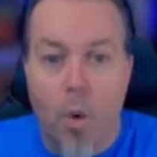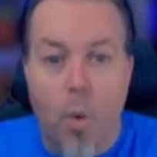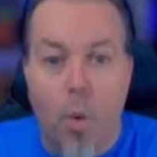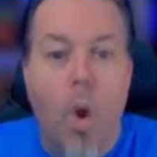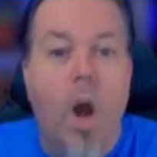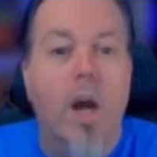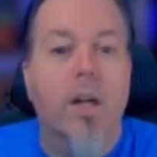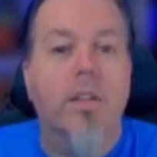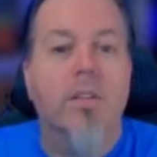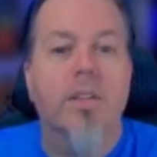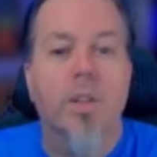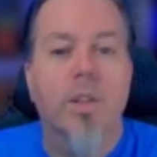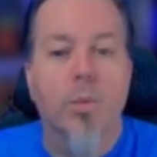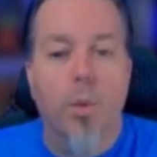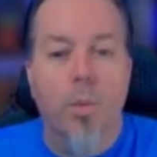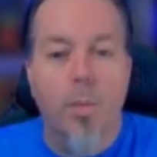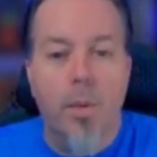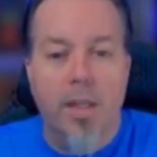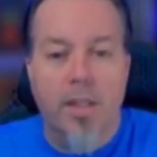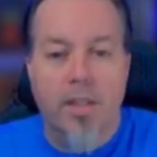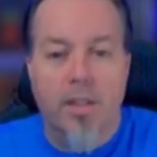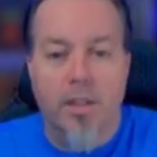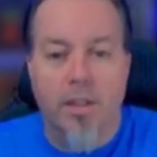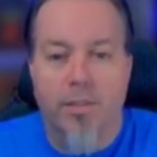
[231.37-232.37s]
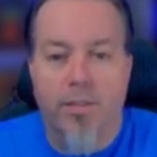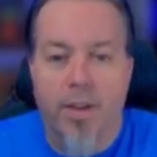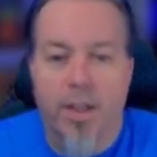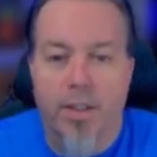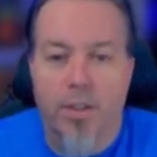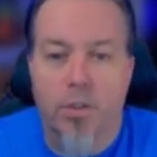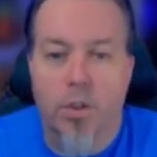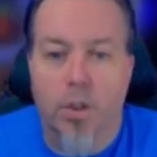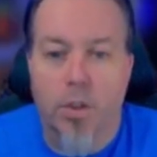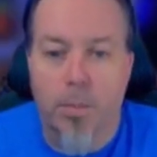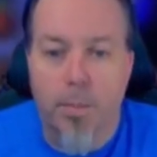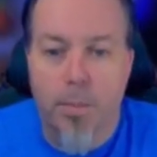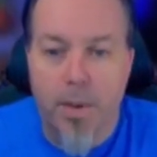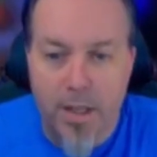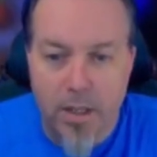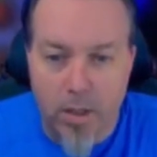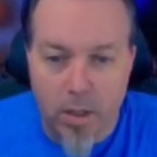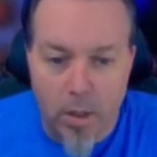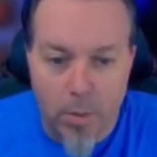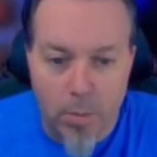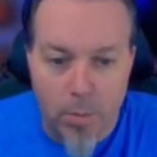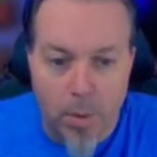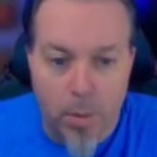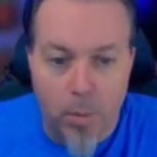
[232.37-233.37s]
Quality will make the effects look
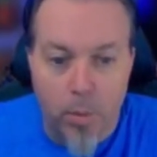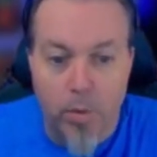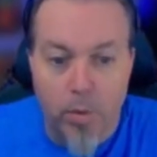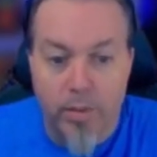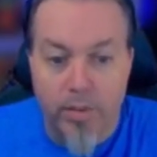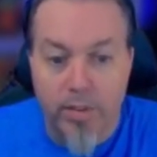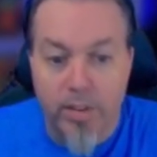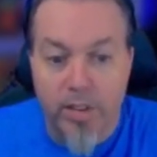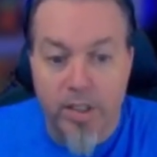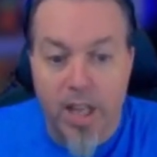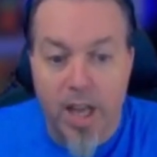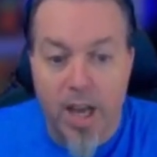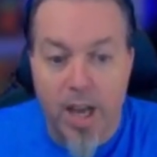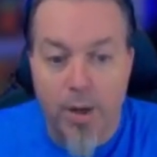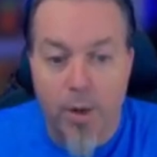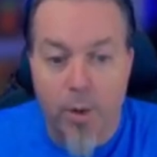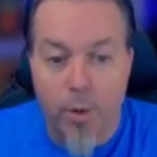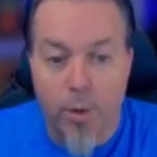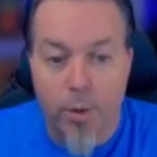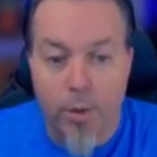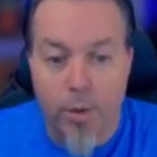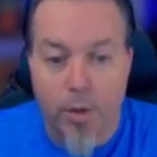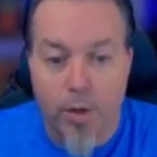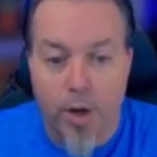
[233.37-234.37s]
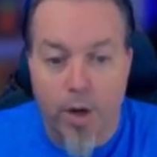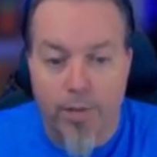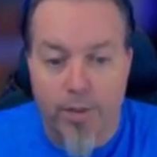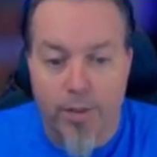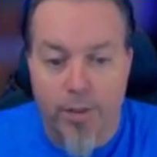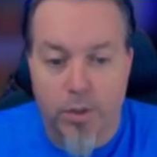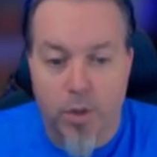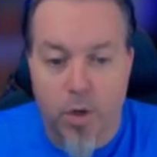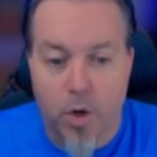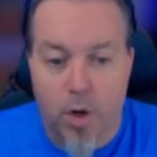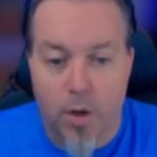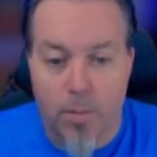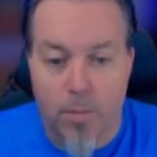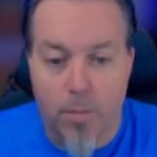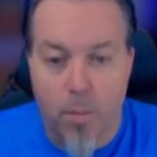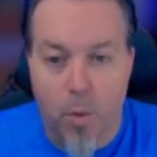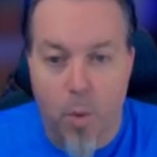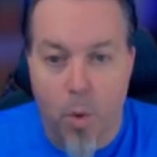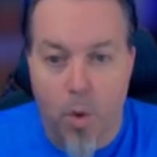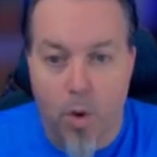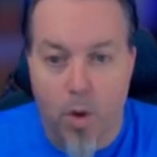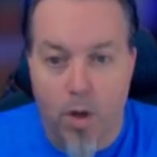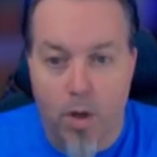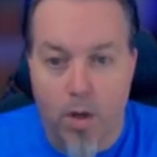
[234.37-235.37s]
better, but will rely on your graphics card
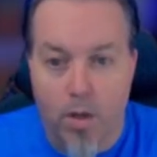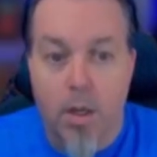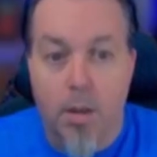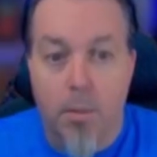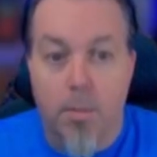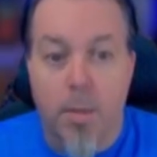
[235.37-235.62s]
more.